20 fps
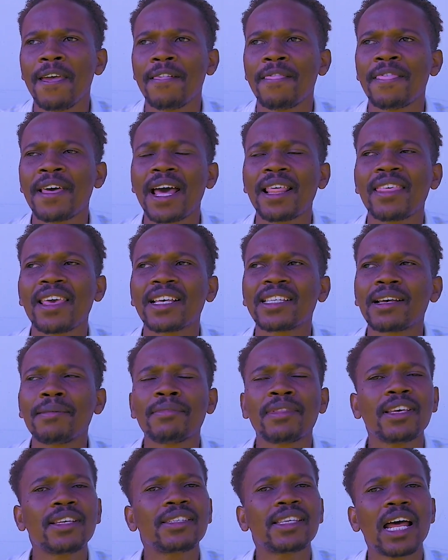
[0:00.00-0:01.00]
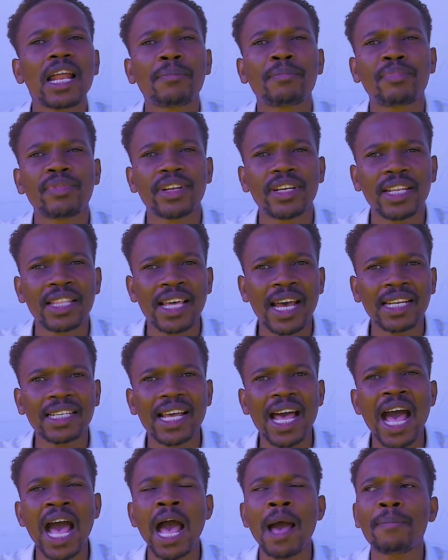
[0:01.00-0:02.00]
That there are some things that
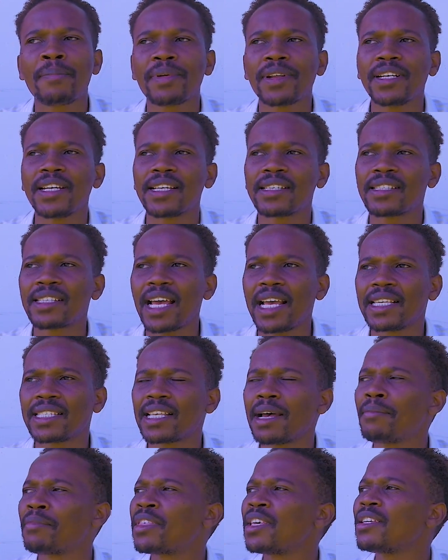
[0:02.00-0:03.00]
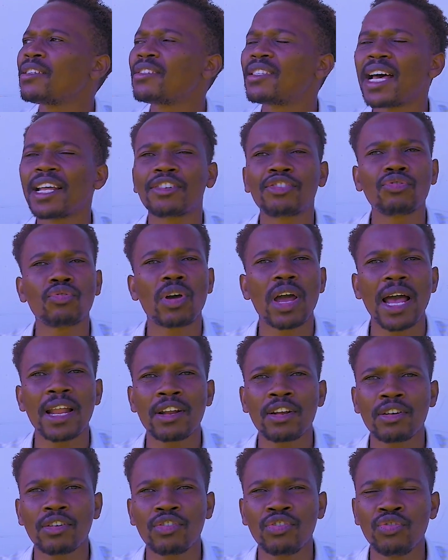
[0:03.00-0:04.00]
are predestined, some things that you
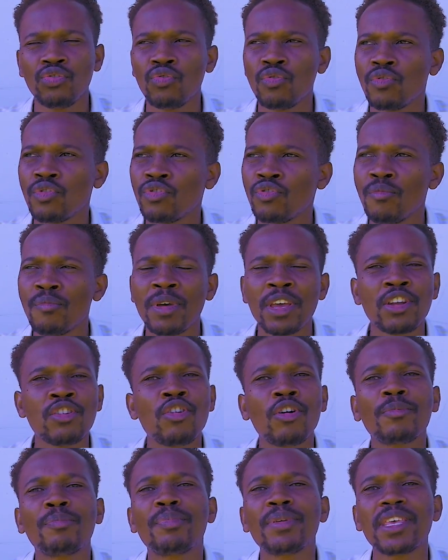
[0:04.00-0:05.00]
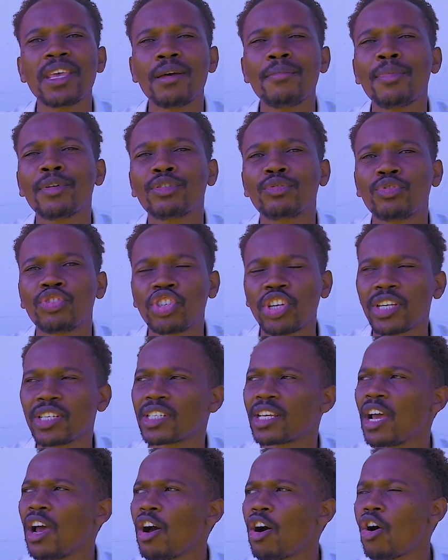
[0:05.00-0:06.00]
may not be able to change,
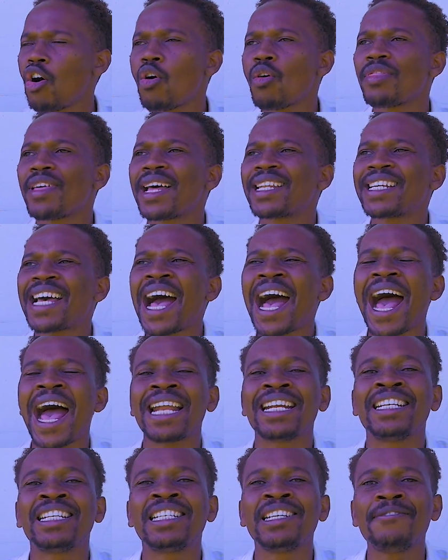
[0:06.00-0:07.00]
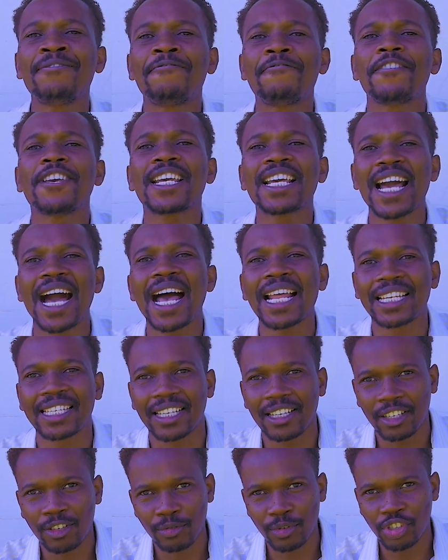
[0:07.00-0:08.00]
or that are difficult
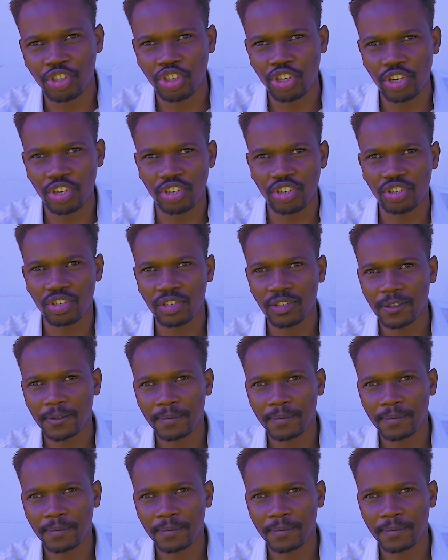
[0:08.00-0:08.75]
to change.